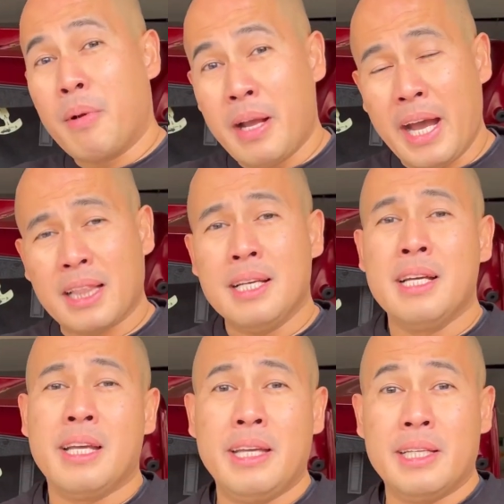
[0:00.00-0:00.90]
get
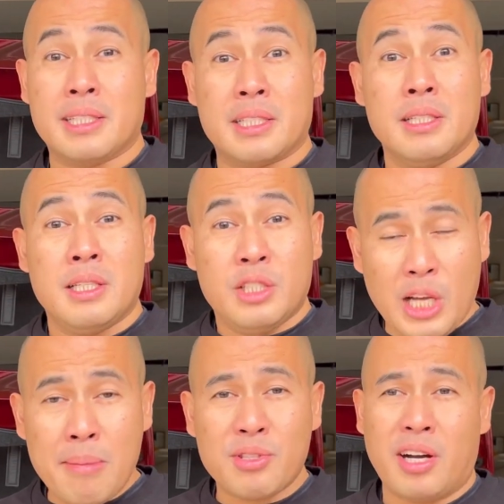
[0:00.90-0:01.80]
his
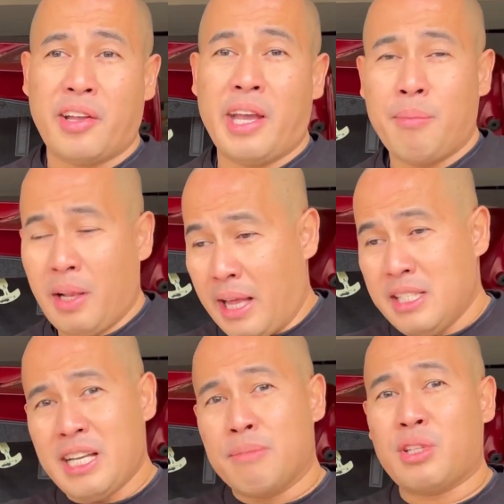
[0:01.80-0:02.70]
jumpstart cable
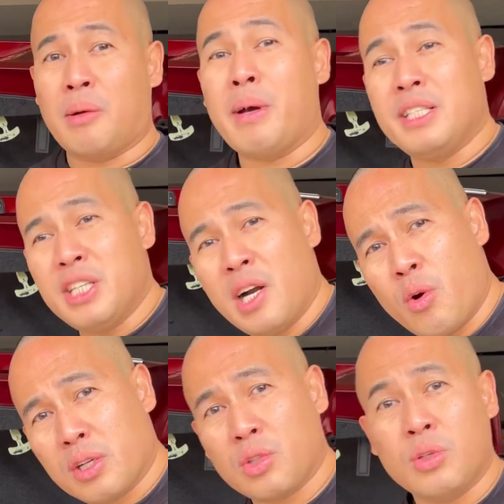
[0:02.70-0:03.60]
and jumpstart my
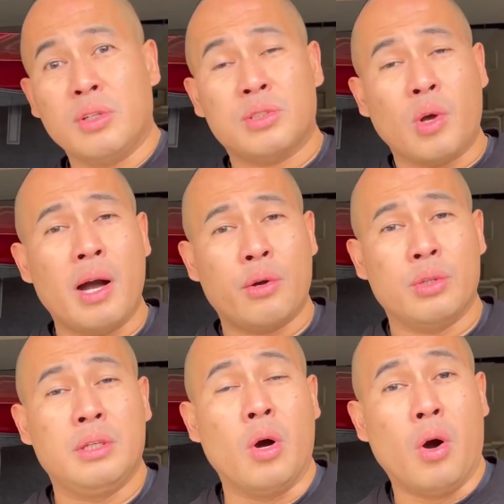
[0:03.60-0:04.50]
Jaguar so, so I
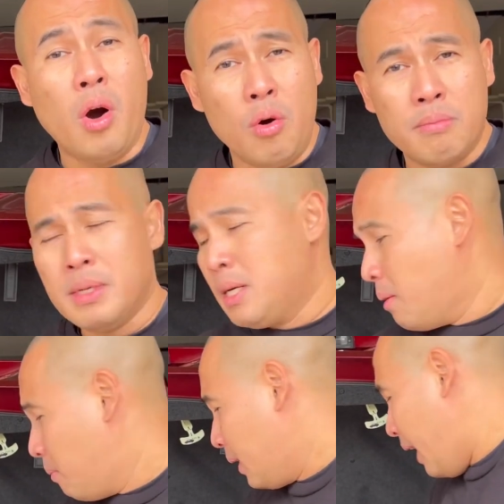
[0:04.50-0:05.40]
could go home. But